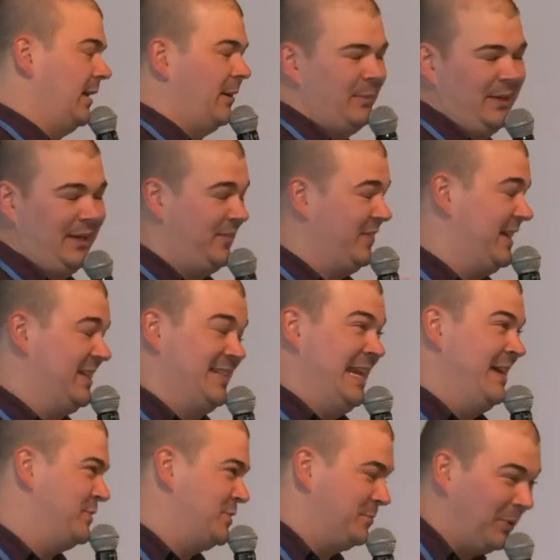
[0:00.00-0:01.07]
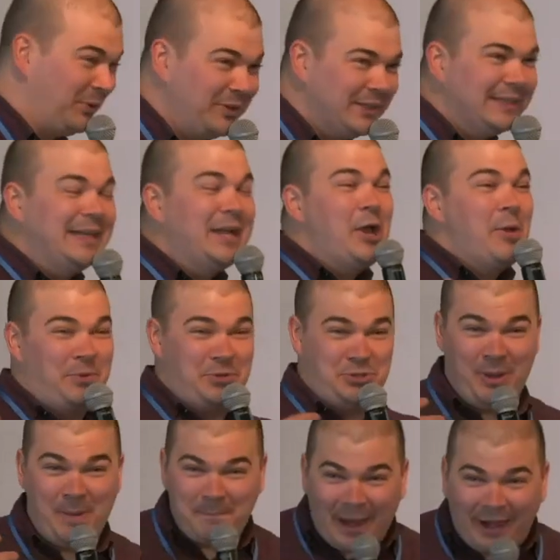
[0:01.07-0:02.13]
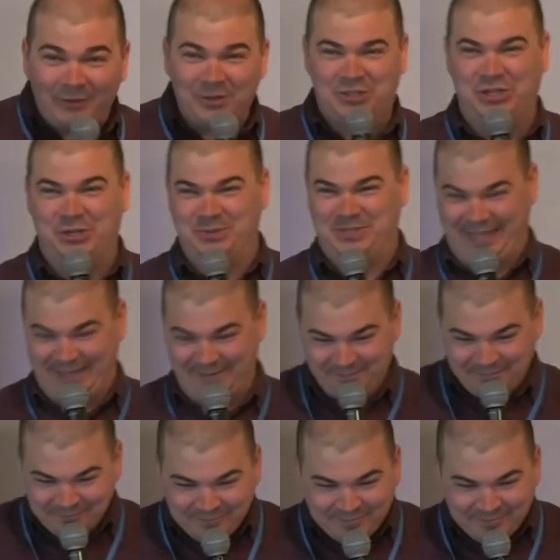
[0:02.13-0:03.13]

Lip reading: I mean, I think it's inevitable. But she went parachuting.